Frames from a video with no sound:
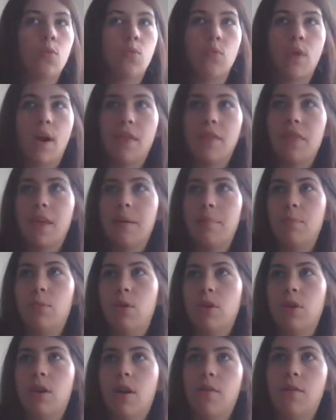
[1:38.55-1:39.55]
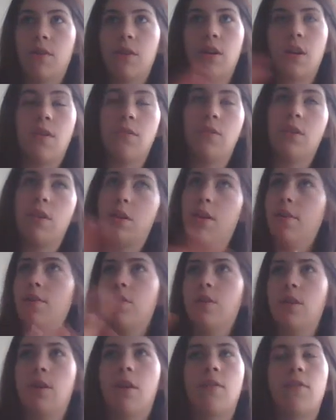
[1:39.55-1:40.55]
read that book cover to cover to cover
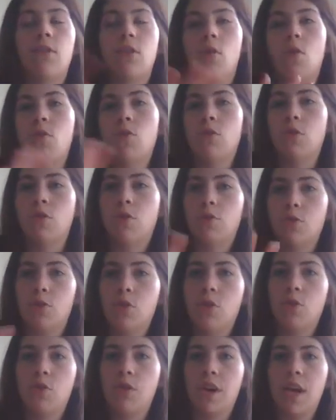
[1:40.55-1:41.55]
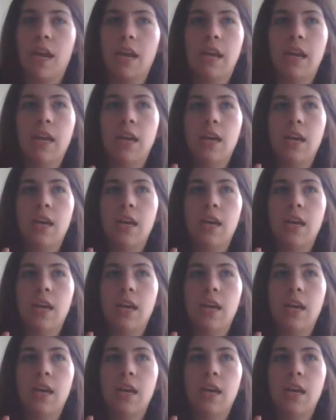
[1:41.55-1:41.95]
to cover over and over and over again,